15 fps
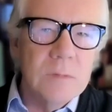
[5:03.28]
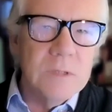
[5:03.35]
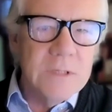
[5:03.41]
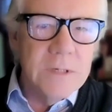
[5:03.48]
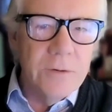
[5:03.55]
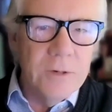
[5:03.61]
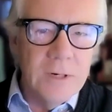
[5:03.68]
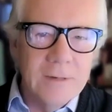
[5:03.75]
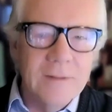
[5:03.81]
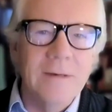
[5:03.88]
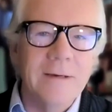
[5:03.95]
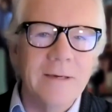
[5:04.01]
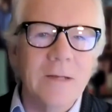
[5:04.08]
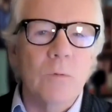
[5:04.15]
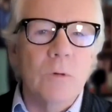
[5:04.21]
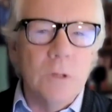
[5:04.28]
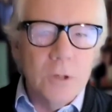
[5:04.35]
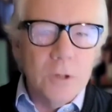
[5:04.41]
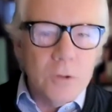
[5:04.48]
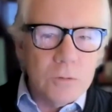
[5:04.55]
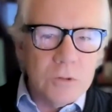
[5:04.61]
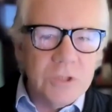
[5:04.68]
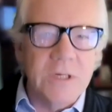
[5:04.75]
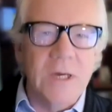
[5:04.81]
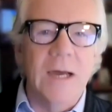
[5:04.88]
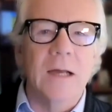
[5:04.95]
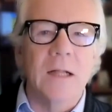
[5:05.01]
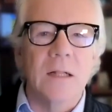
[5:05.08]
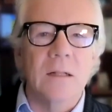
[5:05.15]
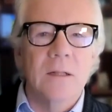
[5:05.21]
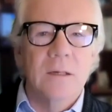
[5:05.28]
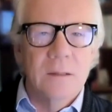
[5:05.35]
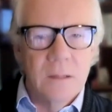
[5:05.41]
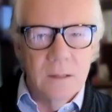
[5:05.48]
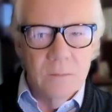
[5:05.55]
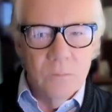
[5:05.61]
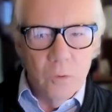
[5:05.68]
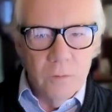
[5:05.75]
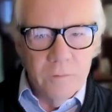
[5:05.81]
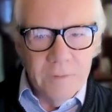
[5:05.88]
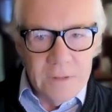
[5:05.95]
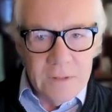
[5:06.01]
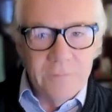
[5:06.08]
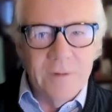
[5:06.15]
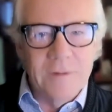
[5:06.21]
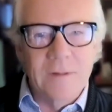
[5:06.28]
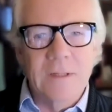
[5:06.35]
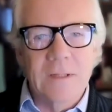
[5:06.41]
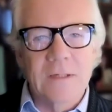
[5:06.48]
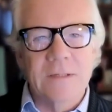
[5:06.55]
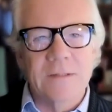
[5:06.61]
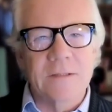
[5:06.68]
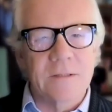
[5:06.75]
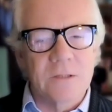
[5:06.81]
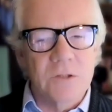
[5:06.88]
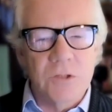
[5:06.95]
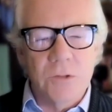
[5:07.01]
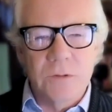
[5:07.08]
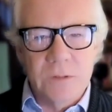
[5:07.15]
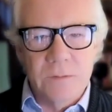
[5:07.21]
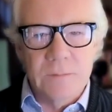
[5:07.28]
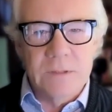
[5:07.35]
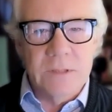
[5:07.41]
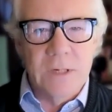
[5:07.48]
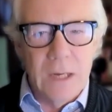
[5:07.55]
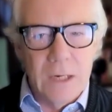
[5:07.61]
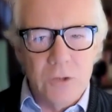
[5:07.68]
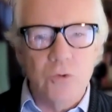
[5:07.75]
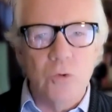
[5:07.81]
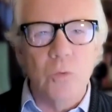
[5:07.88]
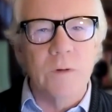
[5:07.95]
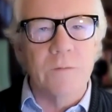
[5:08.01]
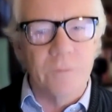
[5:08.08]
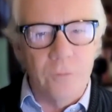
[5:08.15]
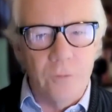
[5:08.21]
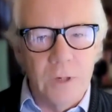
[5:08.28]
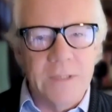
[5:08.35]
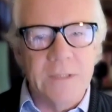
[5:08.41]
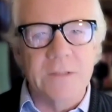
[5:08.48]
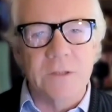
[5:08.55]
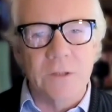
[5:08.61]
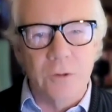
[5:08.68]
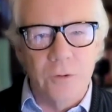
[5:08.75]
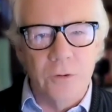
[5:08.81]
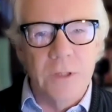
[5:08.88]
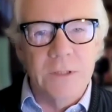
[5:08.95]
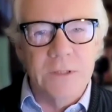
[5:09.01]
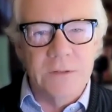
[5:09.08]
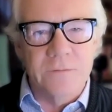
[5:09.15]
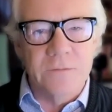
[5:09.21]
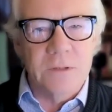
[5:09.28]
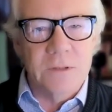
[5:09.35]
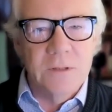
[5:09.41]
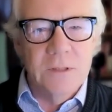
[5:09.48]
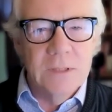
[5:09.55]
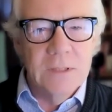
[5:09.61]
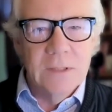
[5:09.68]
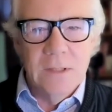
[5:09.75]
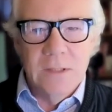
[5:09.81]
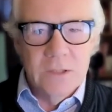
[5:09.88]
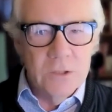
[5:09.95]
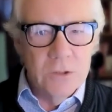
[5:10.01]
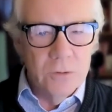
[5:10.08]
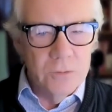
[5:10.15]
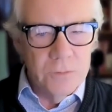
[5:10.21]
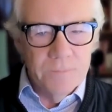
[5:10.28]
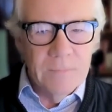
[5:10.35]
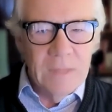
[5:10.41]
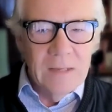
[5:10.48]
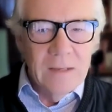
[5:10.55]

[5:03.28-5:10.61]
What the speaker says: material in there, it will learn your style more effectively than the others. And so it's a natural one for writers and creatives to use.